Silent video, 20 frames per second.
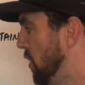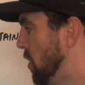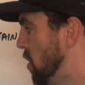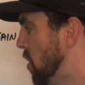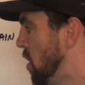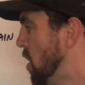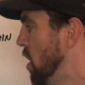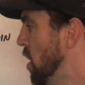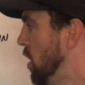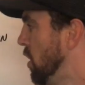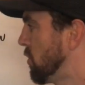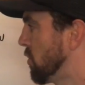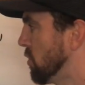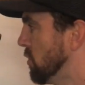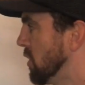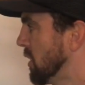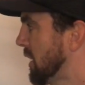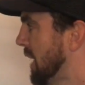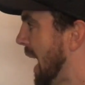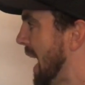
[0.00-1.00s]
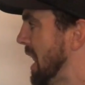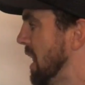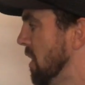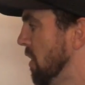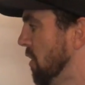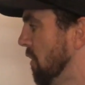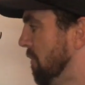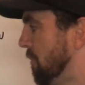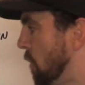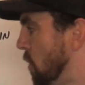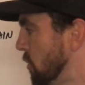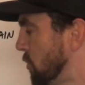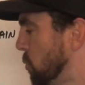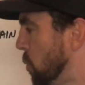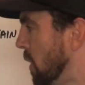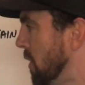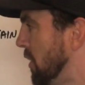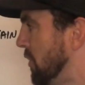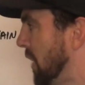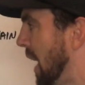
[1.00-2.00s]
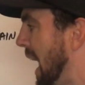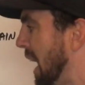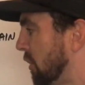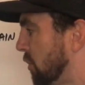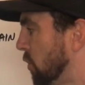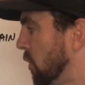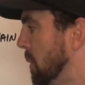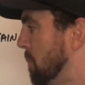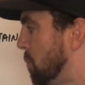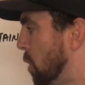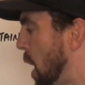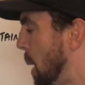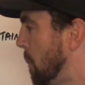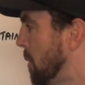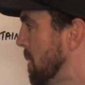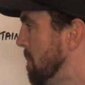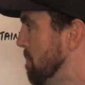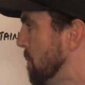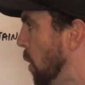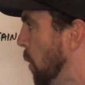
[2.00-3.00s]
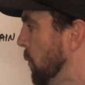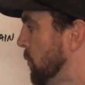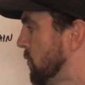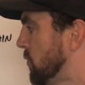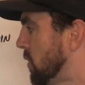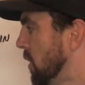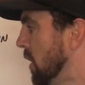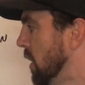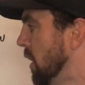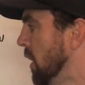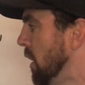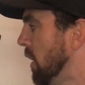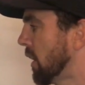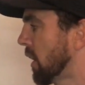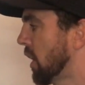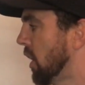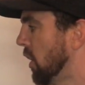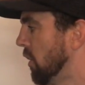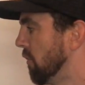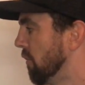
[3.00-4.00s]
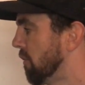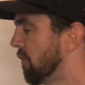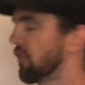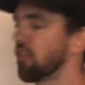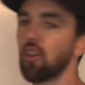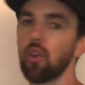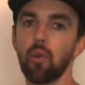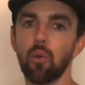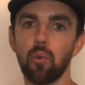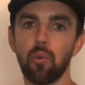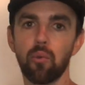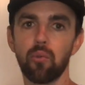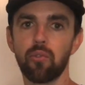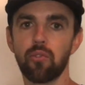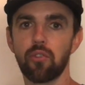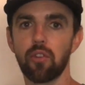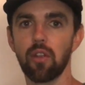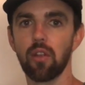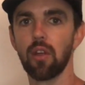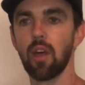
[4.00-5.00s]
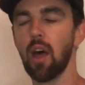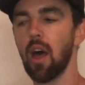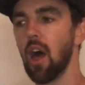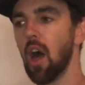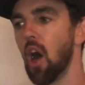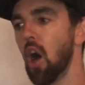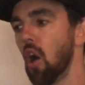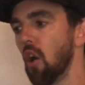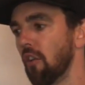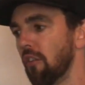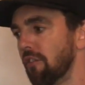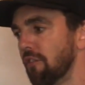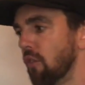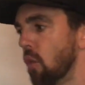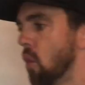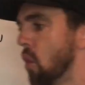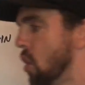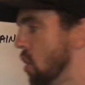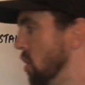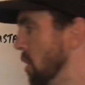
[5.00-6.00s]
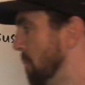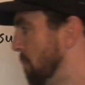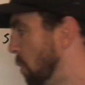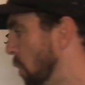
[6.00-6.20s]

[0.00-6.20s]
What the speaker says: here to look at it. The first one that's actually probably most confused for the